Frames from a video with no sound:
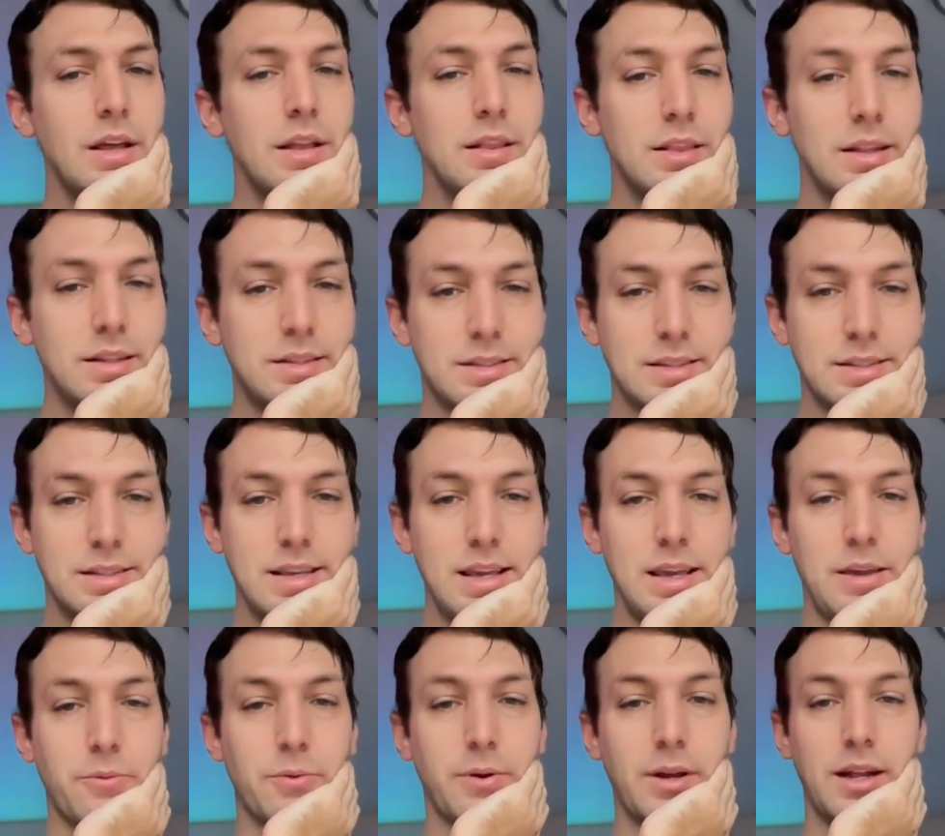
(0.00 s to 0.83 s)
Let's
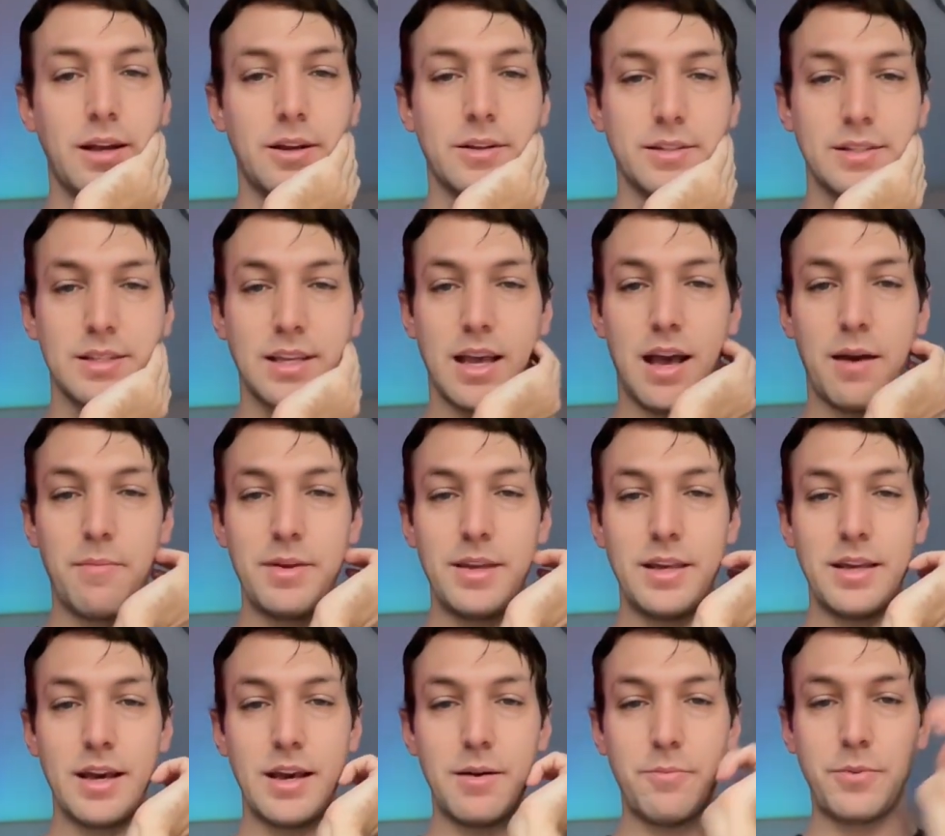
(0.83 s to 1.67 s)
see, what else?
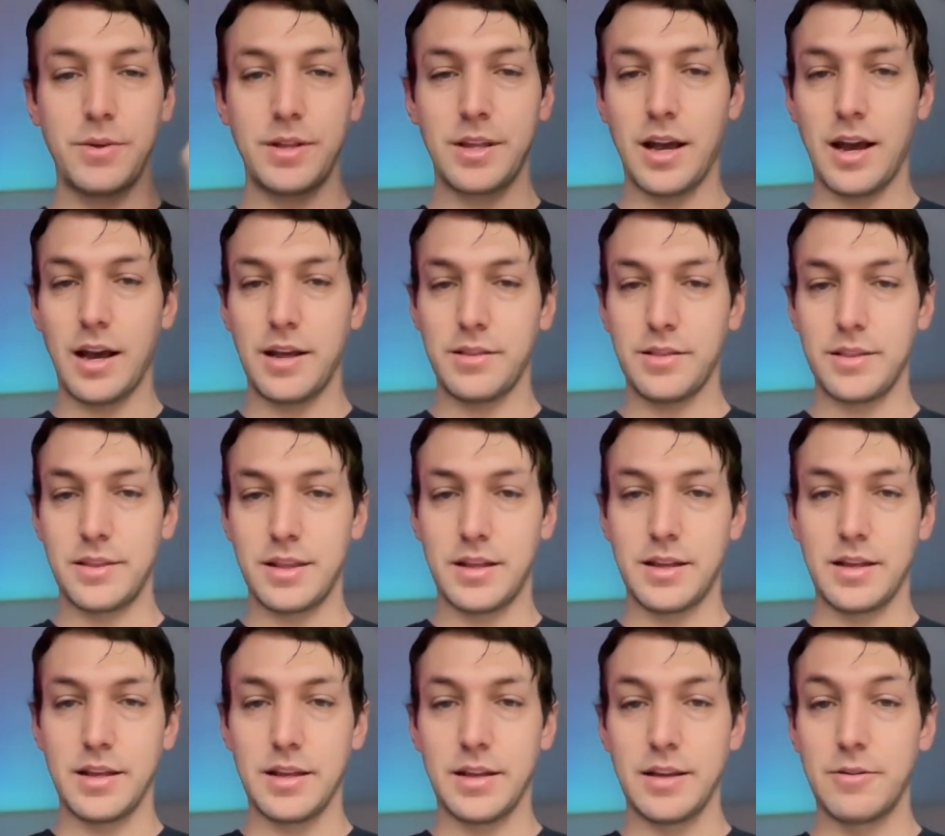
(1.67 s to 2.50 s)
Coming up, we got
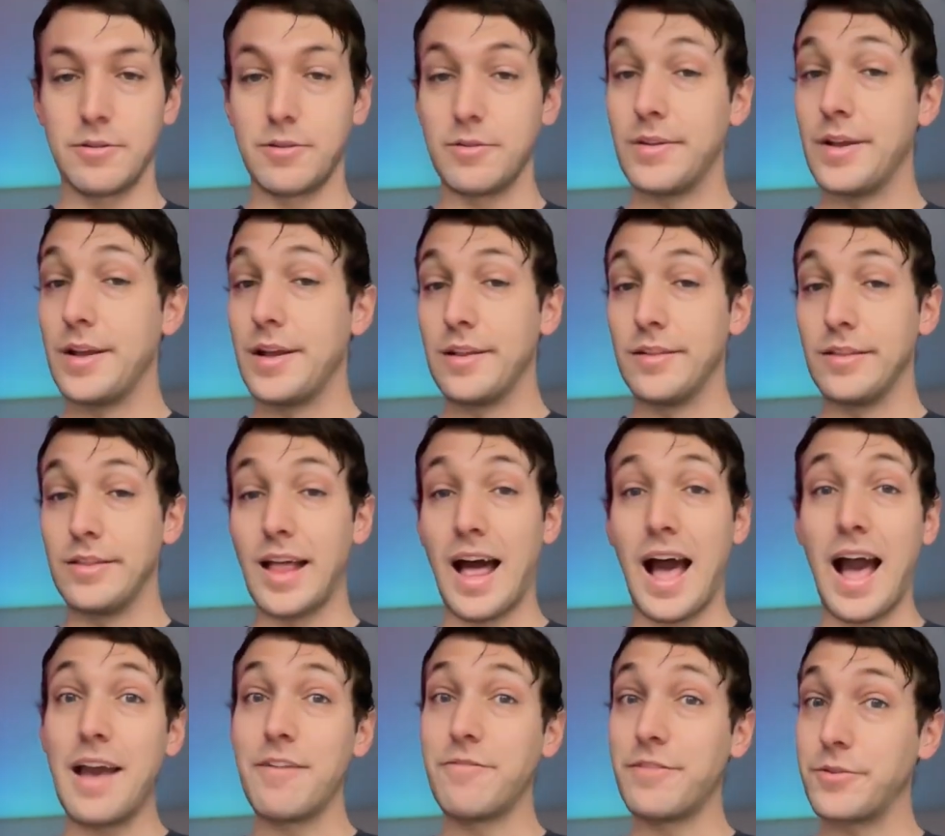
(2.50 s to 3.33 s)
the
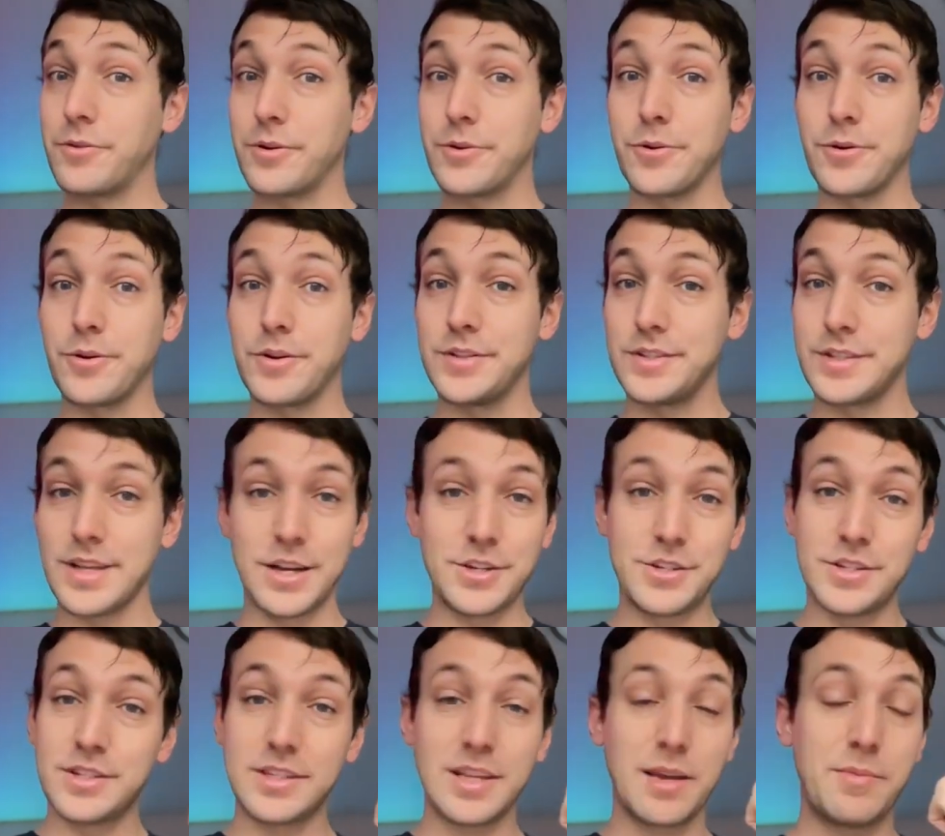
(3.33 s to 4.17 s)
live and recorded
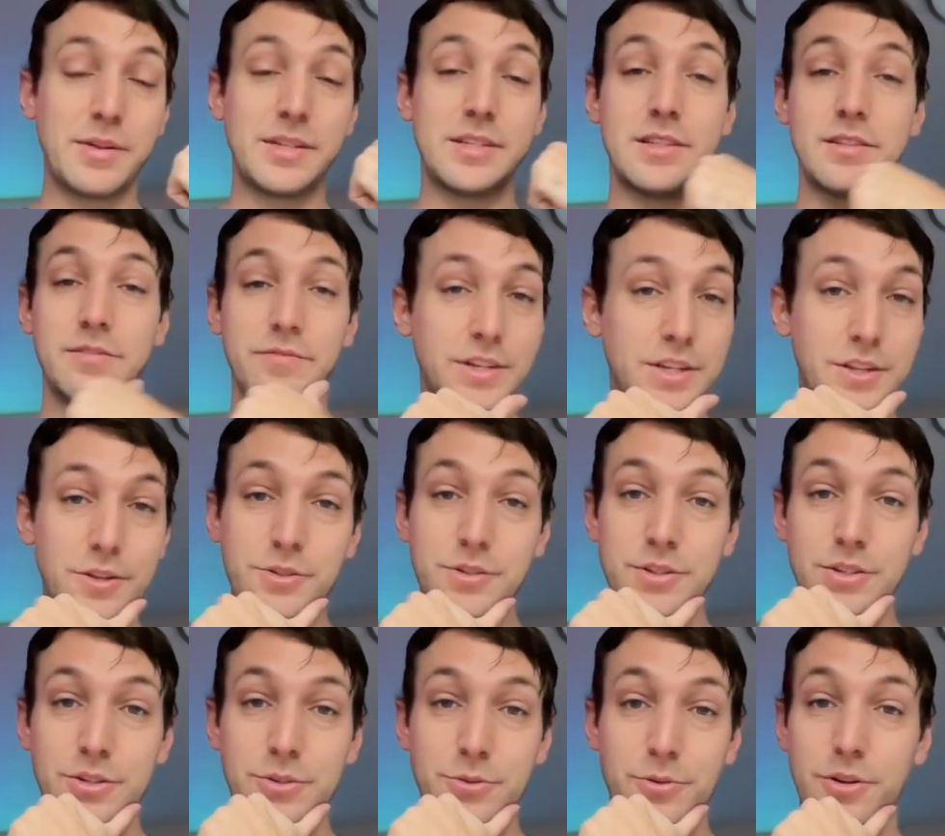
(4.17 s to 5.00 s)
sessions coming to the Vidyuu
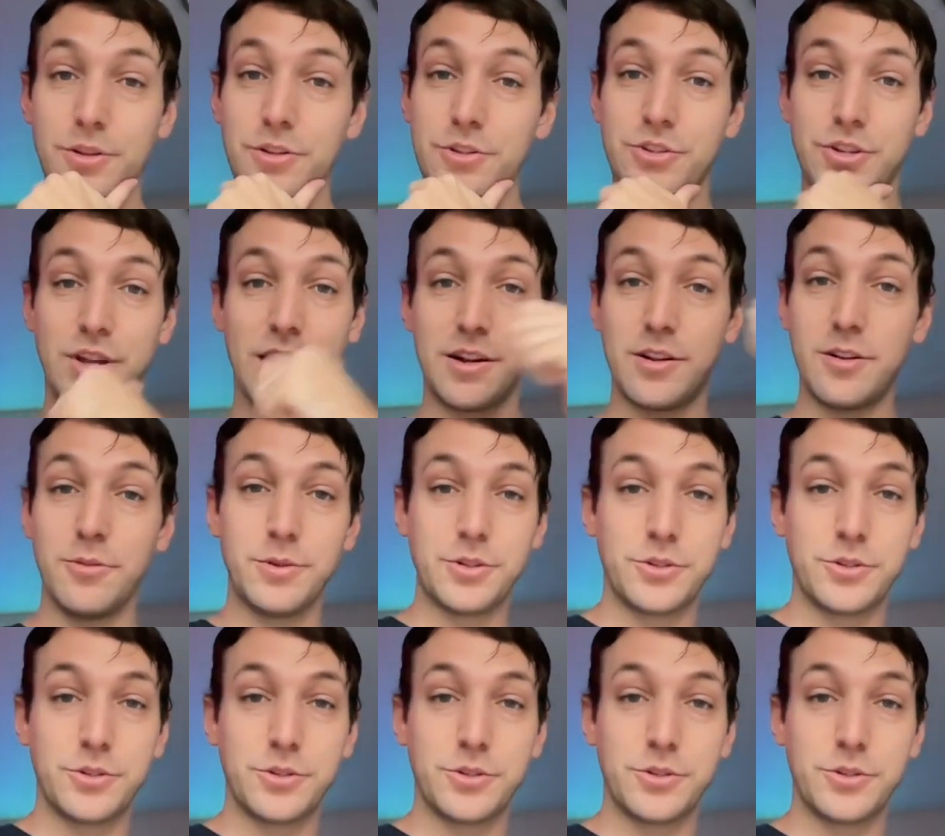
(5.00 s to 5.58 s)
tutorials channel,